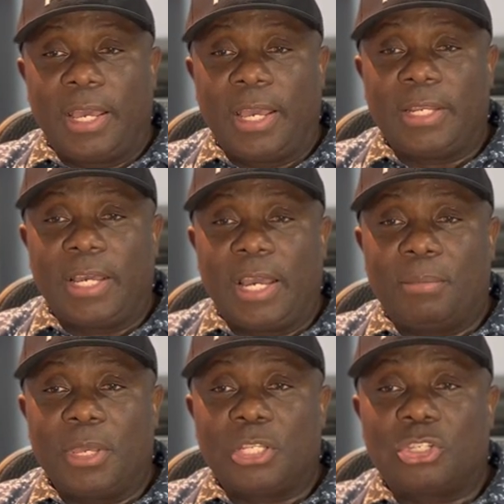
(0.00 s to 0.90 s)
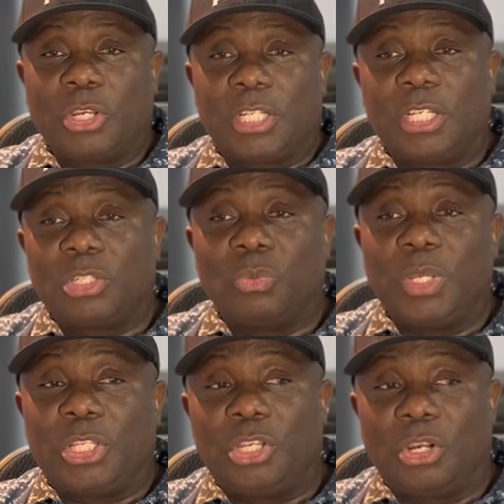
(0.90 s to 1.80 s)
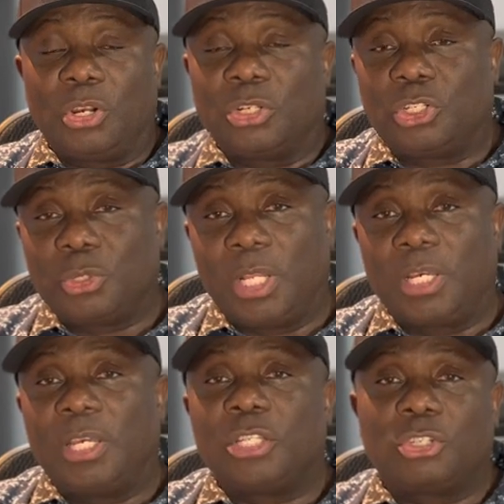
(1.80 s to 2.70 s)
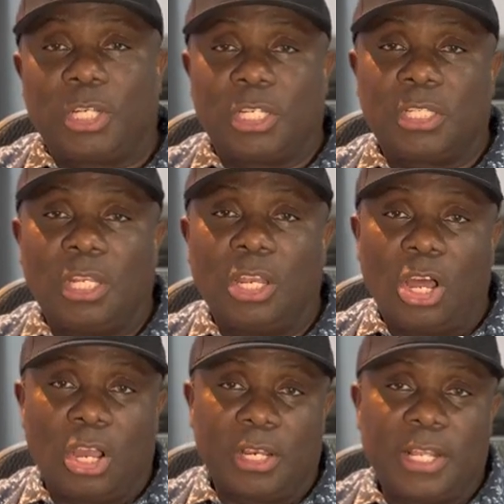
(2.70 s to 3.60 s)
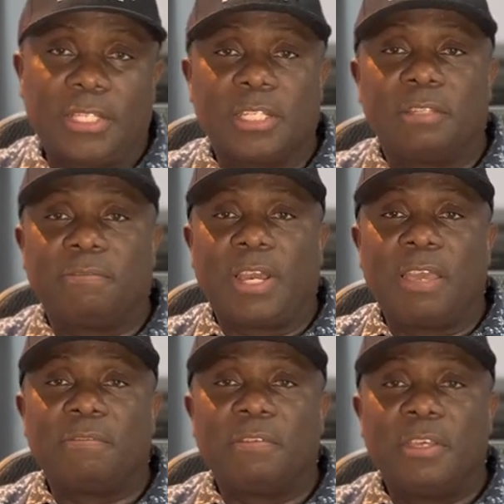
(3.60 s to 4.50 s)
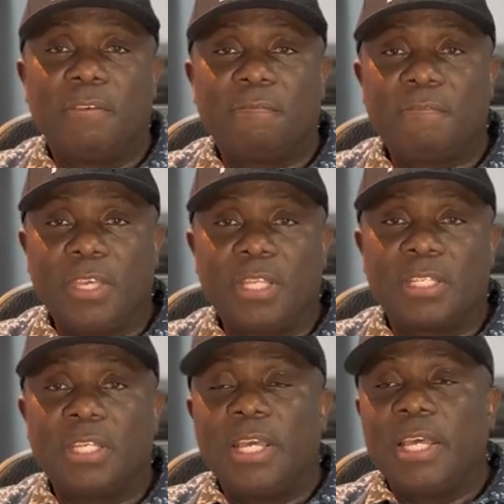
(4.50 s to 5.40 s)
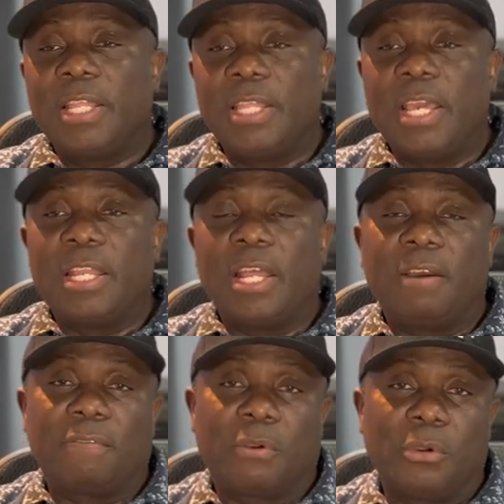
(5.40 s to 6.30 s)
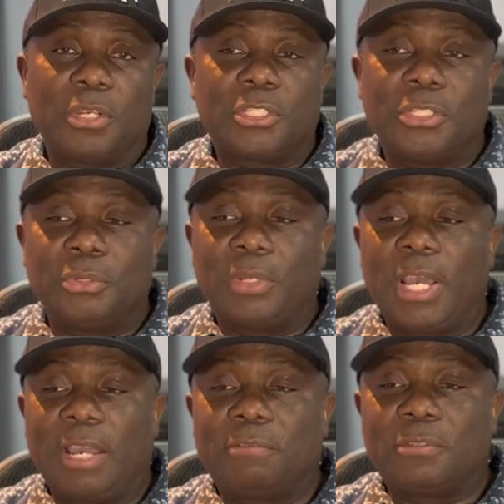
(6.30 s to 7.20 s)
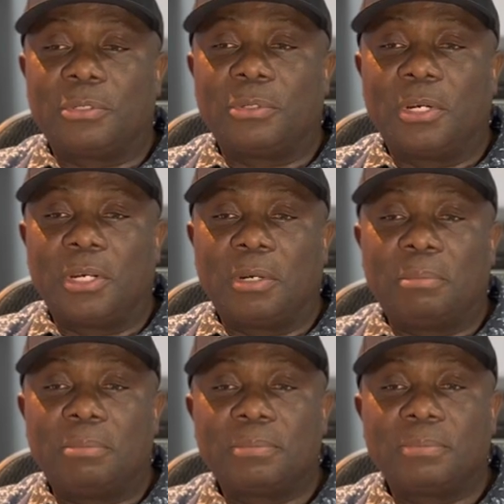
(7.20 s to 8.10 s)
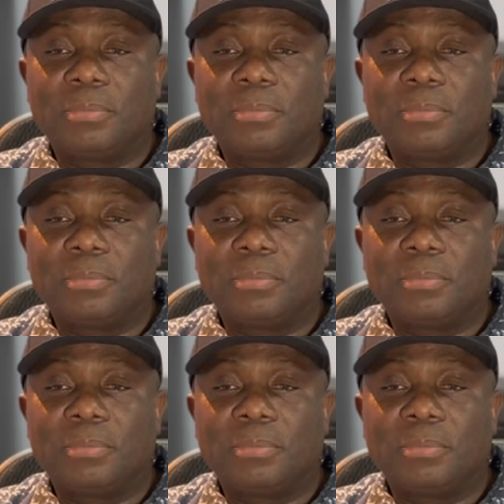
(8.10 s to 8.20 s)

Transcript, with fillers: and um, it stretches with your trailer it stretches longer than 65 feet then of course you would have to um,